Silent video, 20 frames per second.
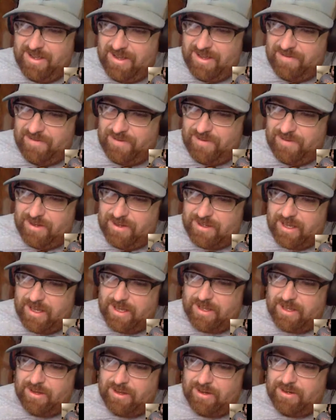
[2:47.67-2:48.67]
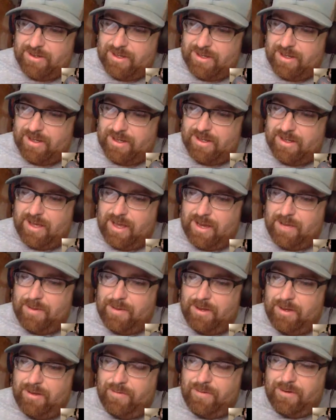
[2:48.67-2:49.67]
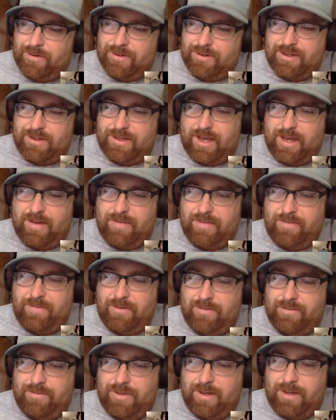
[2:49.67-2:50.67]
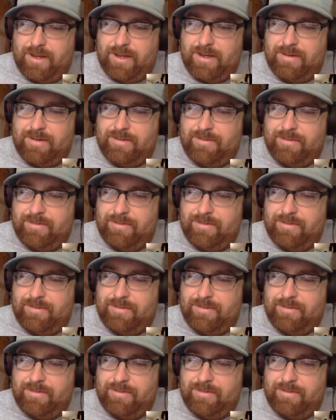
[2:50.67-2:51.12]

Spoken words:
Feels like there's got to be a universal sign for plug in.